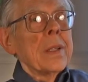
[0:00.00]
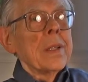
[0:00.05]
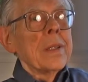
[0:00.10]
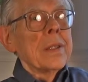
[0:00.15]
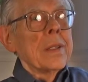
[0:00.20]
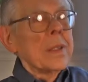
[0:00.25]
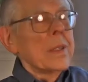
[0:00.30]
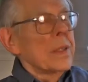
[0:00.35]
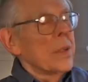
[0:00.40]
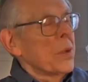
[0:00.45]

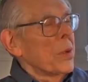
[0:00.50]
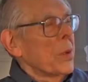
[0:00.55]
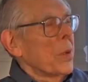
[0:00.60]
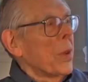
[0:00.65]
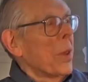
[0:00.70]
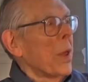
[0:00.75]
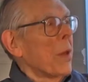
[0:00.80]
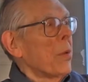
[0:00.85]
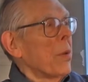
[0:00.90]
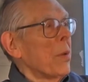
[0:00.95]
This doesn't do
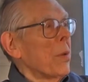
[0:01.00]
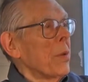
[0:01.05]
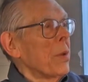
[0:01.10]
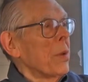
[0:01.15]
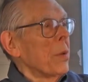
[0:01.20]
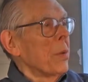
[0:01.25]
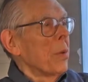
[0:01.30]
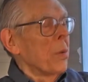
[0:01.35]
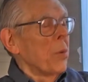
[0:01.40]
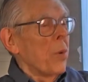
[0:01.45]
anything to
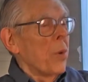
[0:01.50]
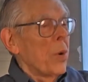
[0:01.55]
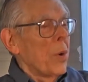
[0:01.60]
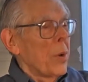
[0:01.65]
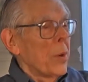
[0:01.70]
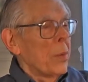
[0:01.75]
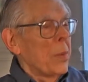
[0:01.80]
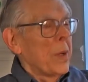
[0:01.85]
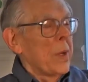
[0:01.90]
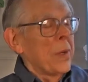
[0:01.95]
do with the
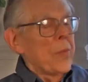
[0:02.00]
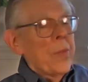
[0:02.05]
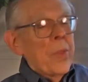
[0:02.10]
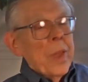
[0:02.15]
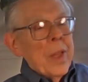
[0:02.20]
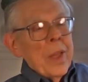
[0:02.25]
war, but